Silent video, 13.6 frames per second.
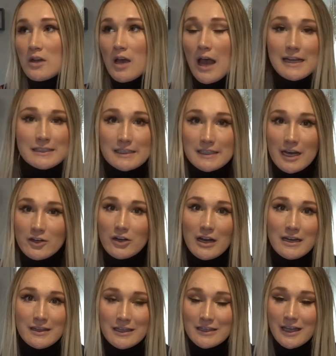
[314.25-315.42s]
hesitate or
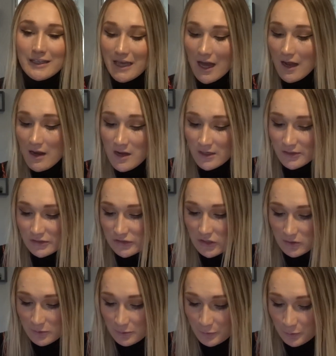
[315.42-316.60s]
anything like that.
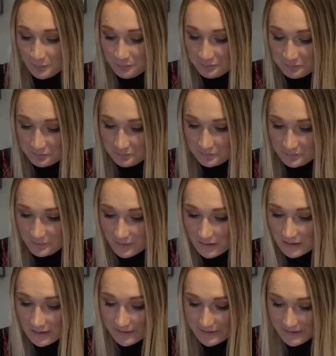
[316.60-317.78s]
So
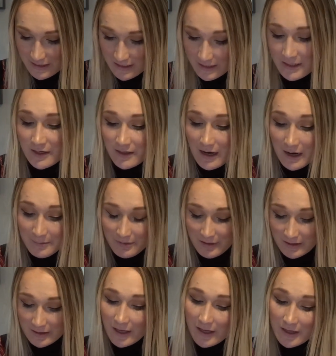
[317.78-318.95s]
let's see here, I'm
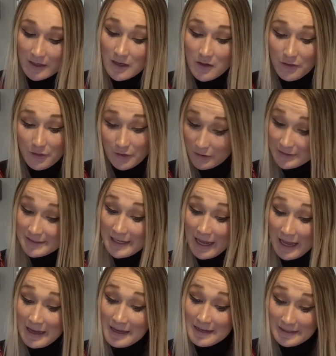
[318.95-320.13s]
thinking
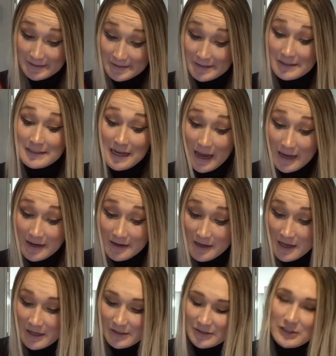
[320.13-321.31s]
Thursday is the day.
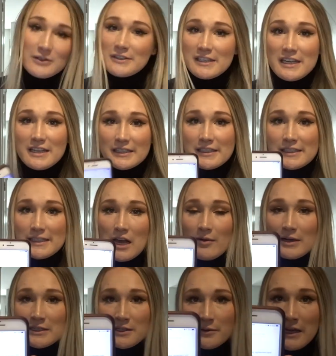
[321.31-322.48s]
So see, this is how
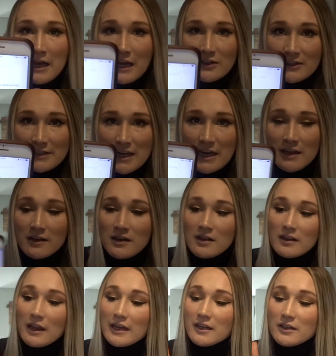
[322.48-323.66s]
I do it. I just say
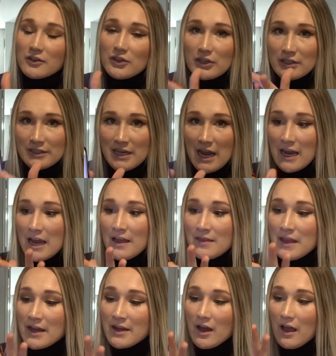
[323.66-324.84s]
like Thursday, and
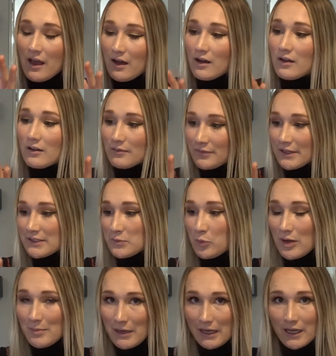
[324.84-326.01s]
then this
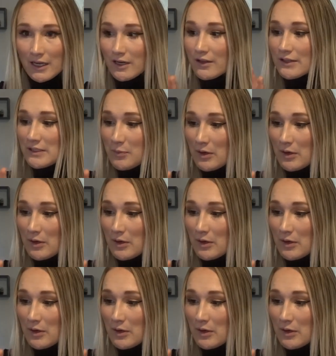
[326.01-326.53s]
appointment here, and